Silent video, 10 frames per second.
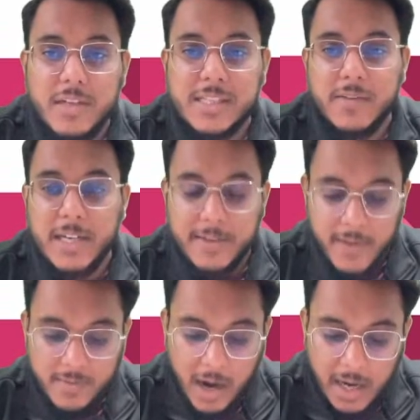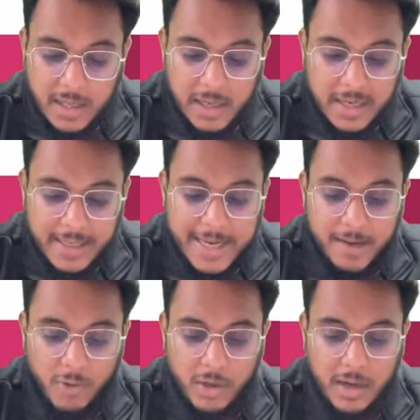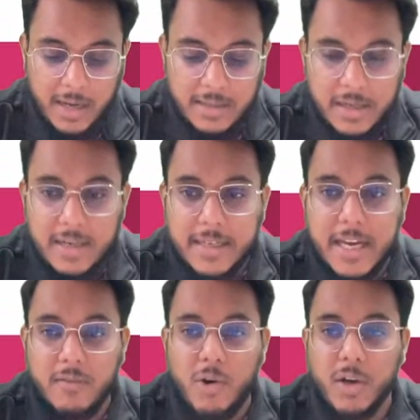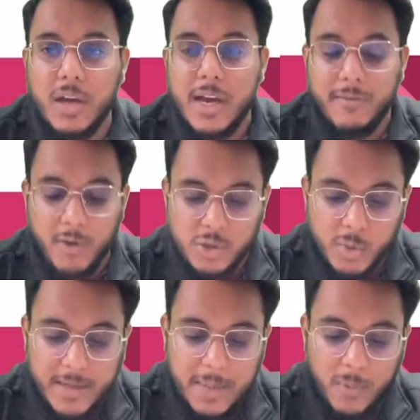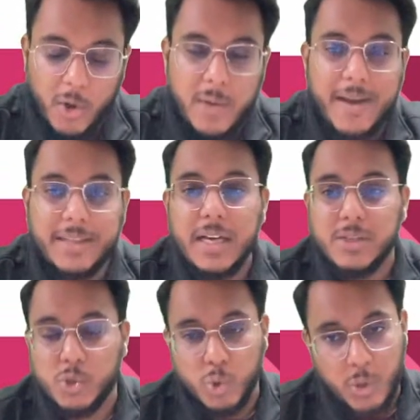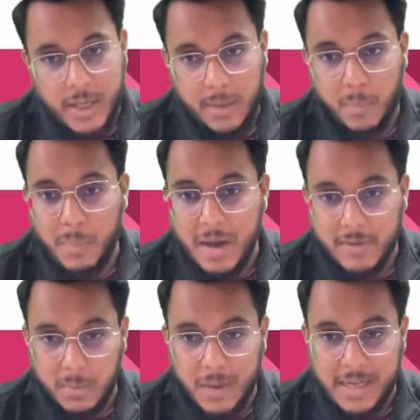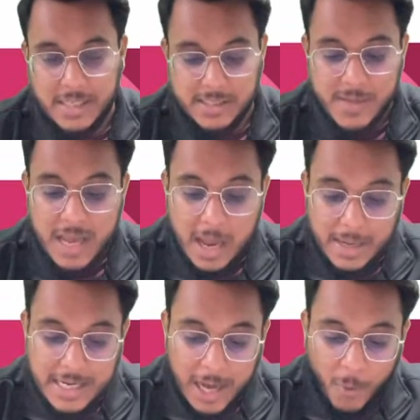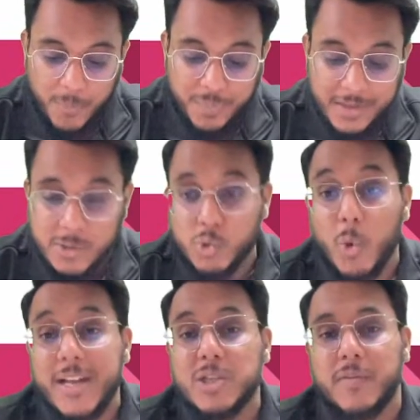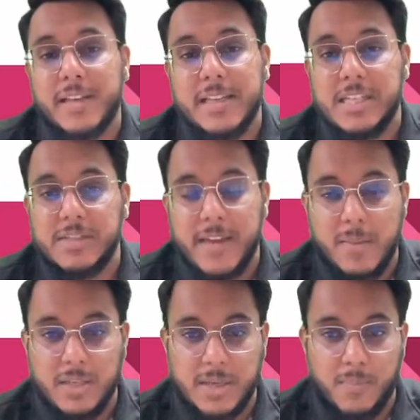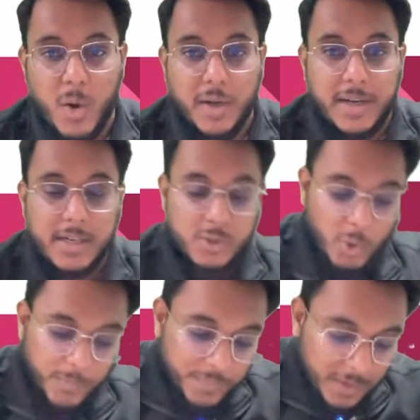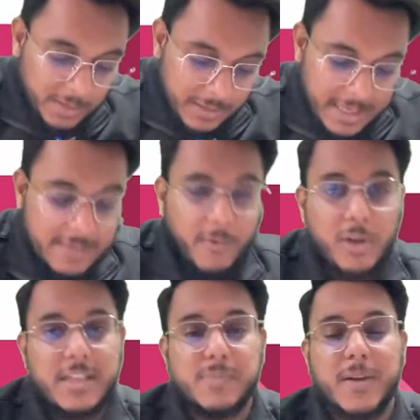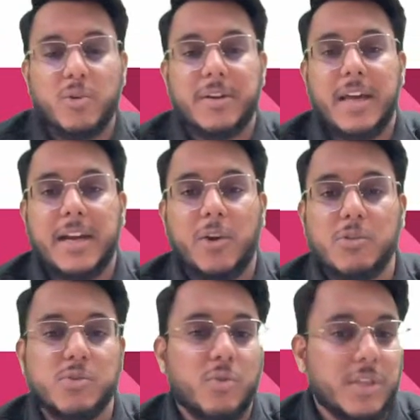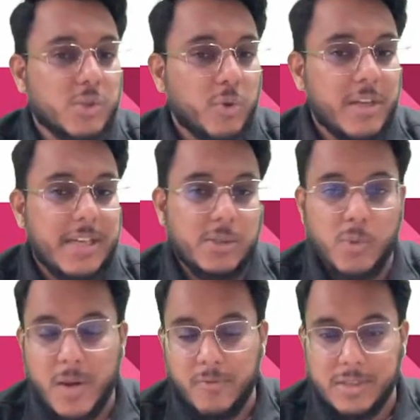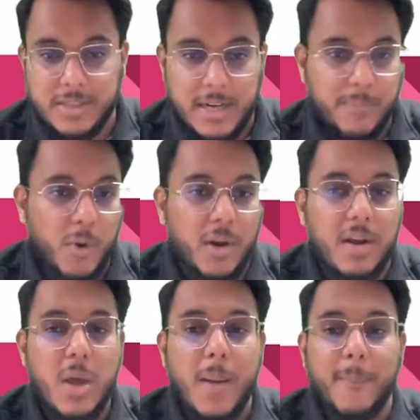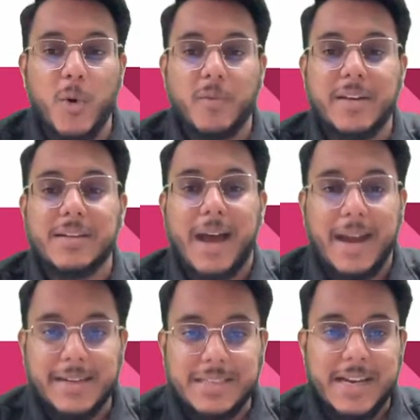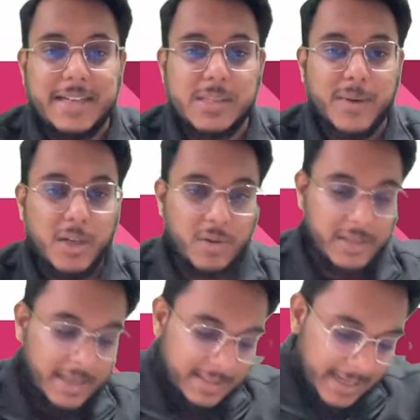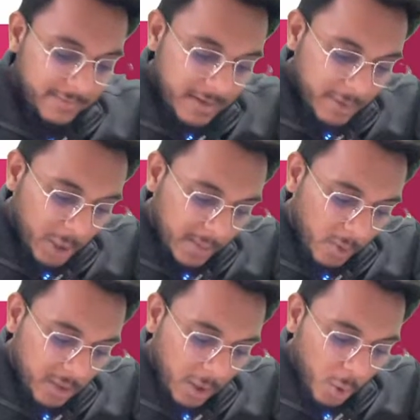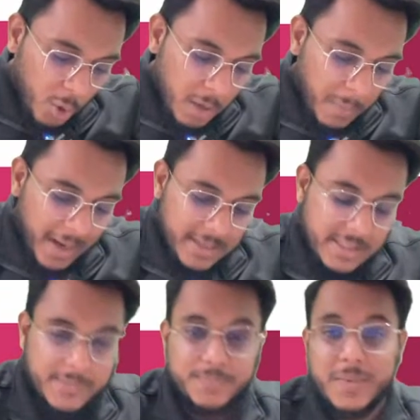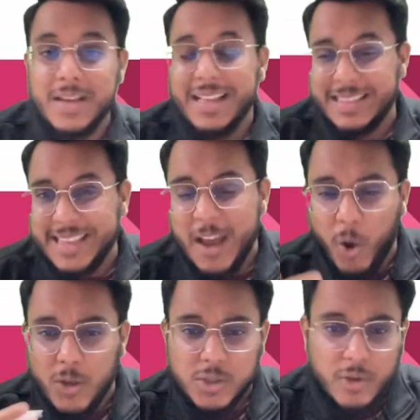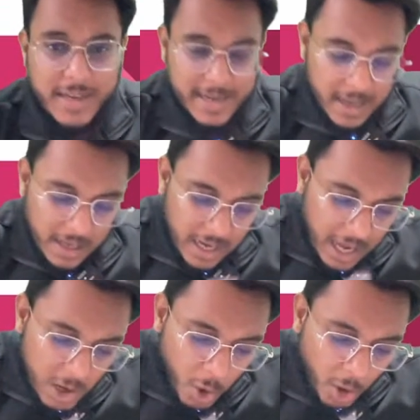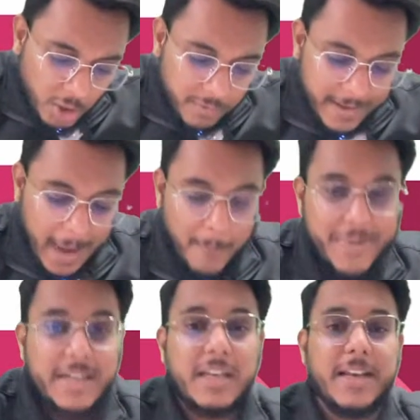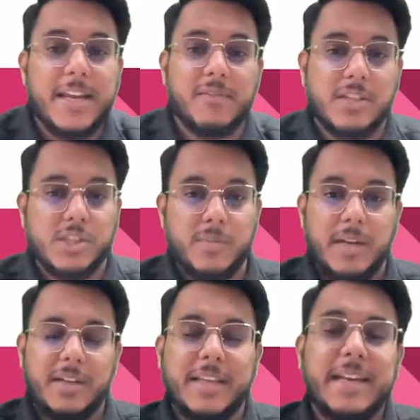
175, 100 gigawatt was to be deployed by the solar power plants. Now storage of energy is very much important. So this, for this particular target also, the storage has to be invested upon. Moreover, understand this particular thing, that when we talk about the coal plants, they also need a lot of capital investment. They